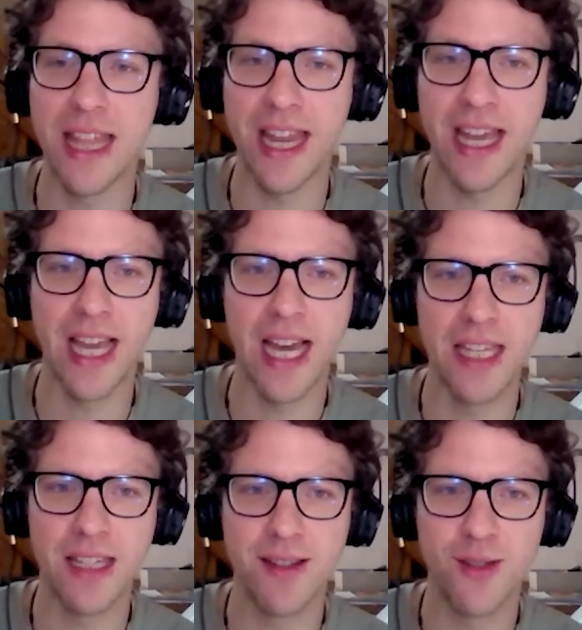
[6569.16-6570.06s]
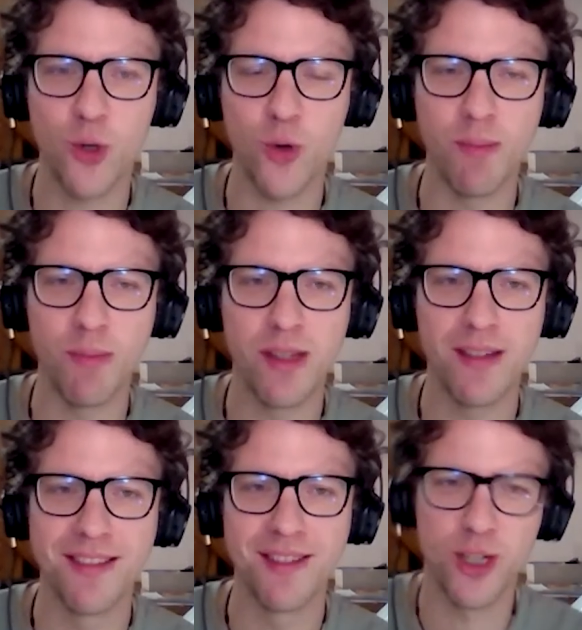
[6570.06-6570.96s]
that I had trimmed
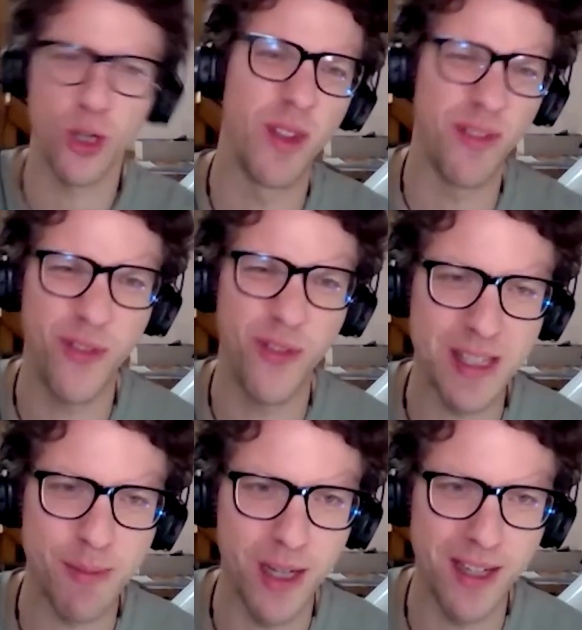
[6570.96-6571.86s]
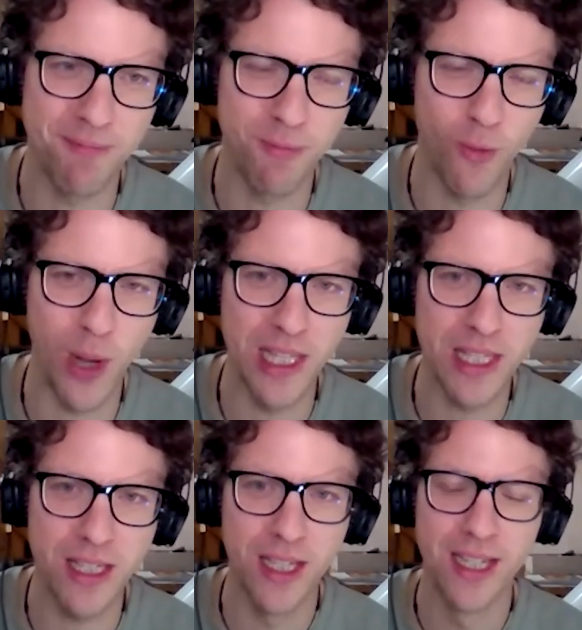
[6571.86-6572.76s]
so it fits my
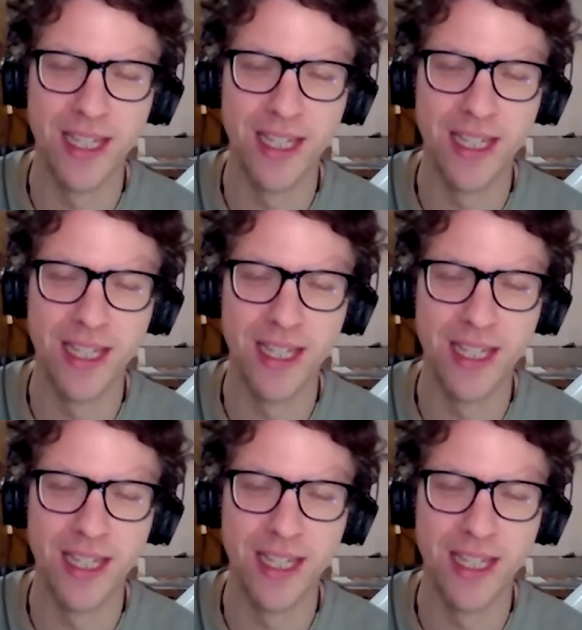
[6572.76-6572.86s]
wallet,